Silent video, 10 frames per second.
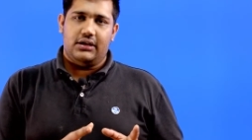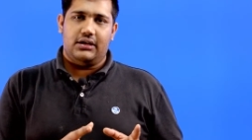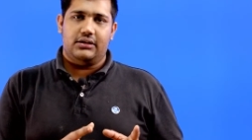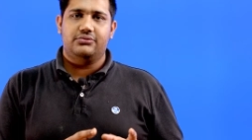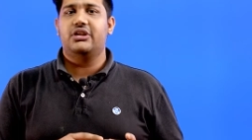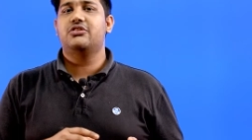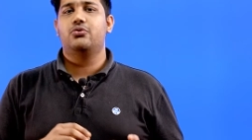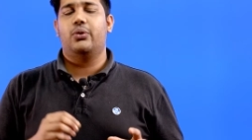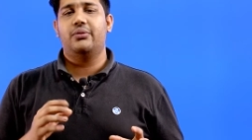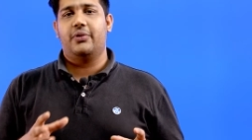Uh, that's
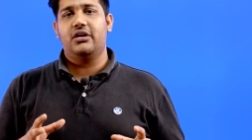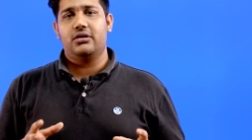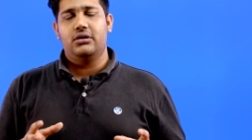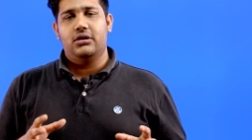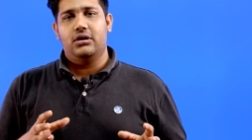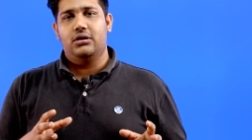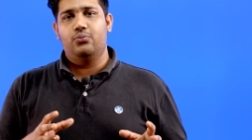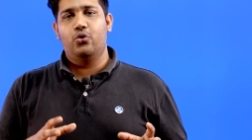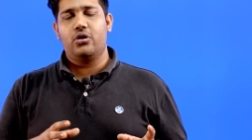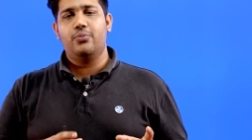one part. Uh,
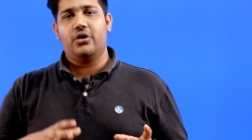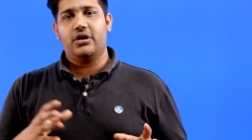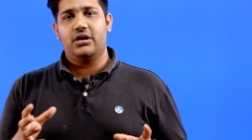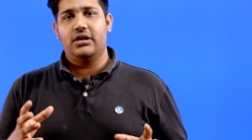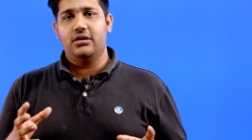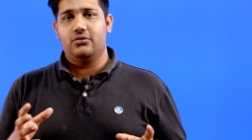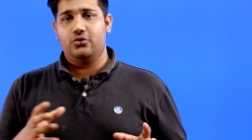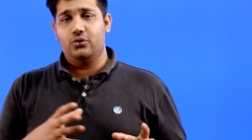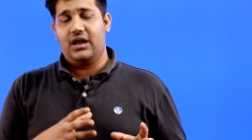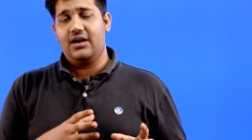more importantly,
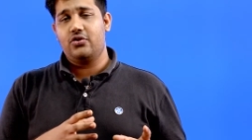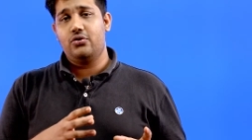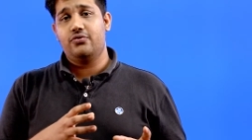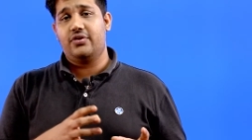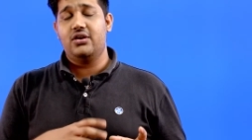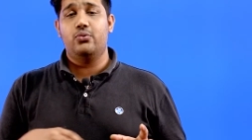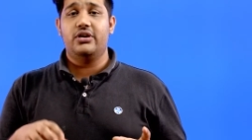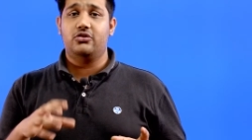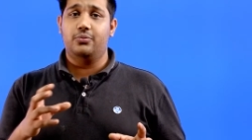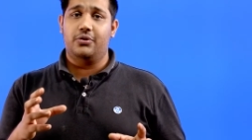you'll have around five
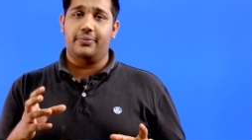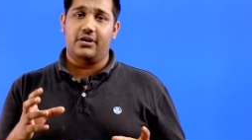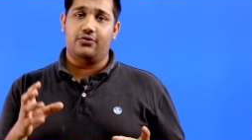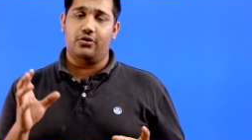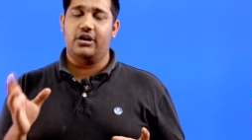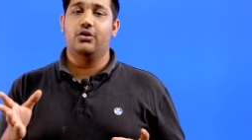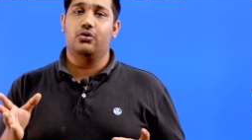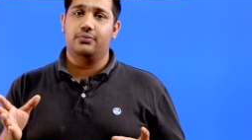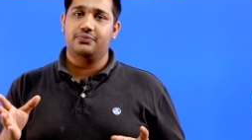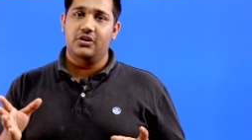weeks to prepare for
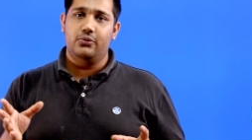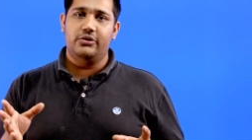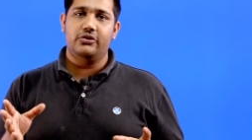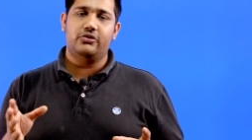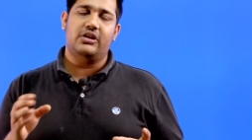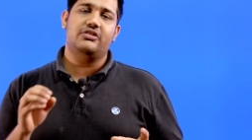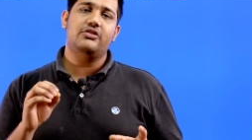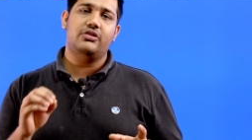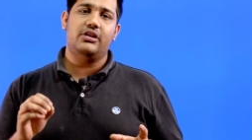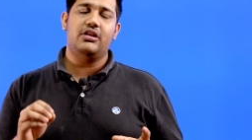Indore, which is
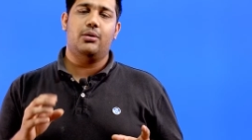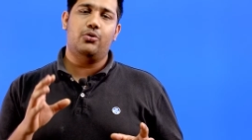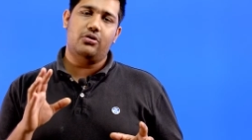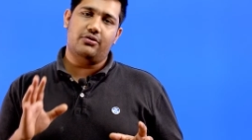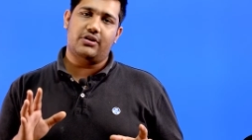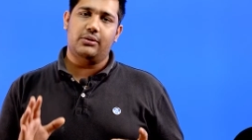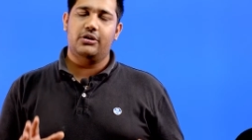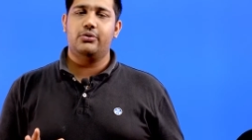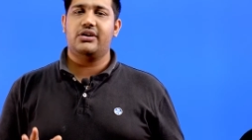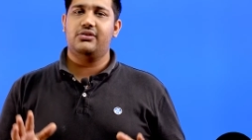essentially the amount of time
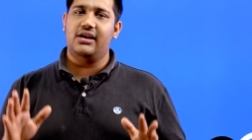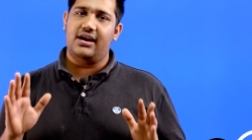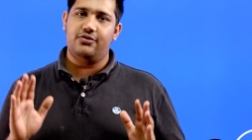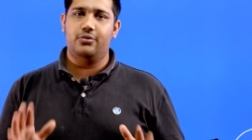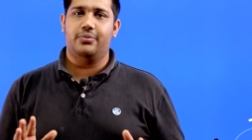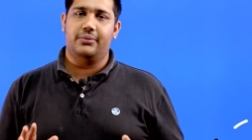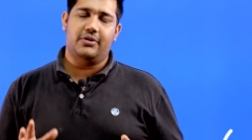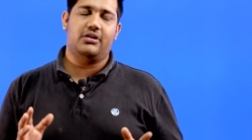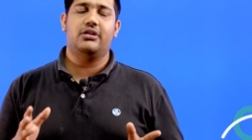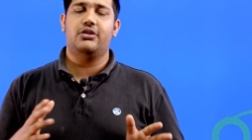that you actually have to
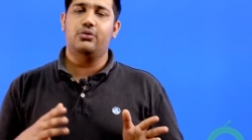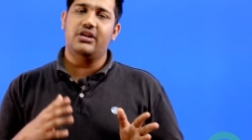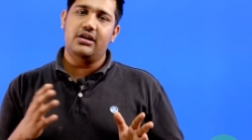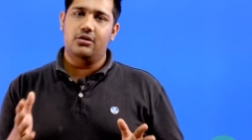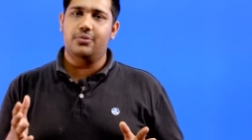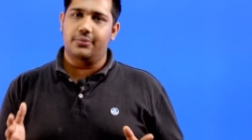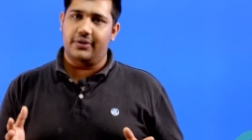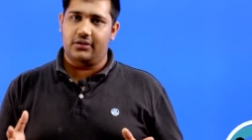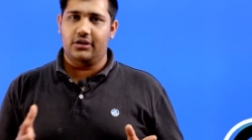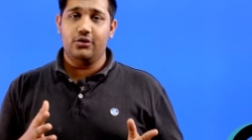prepare, that you need to
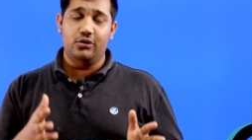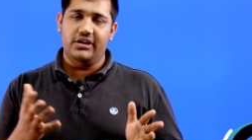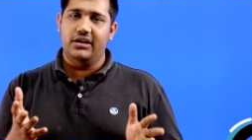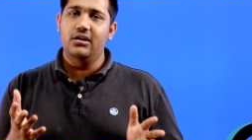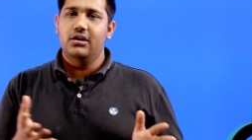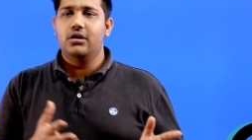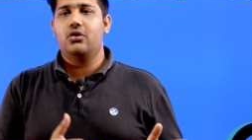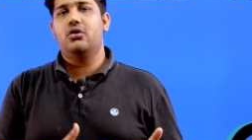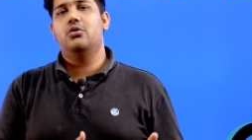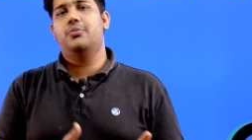prepare, that you'll need in
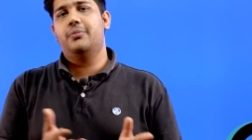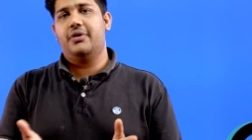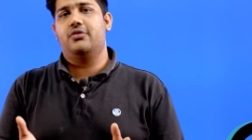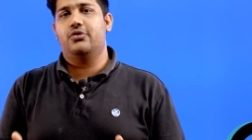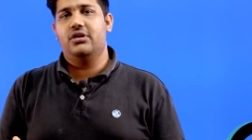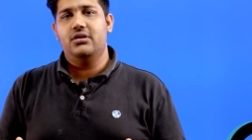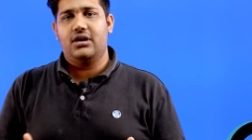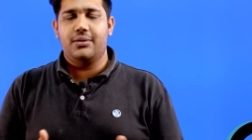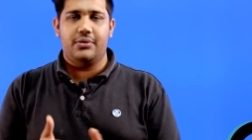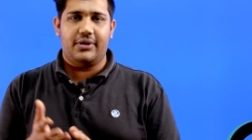order to prepare for the
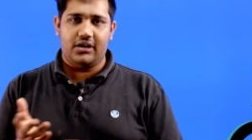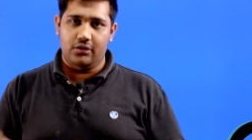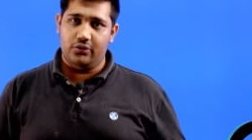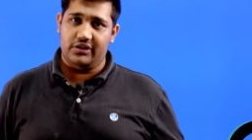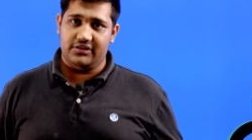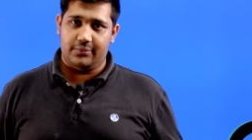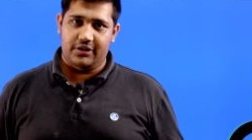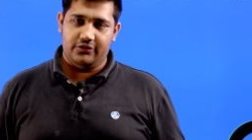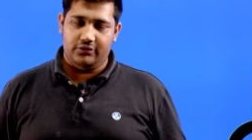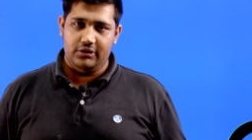IPMAT Indore
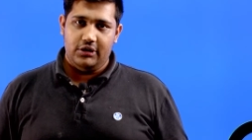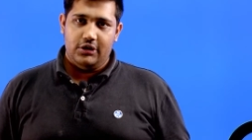examination.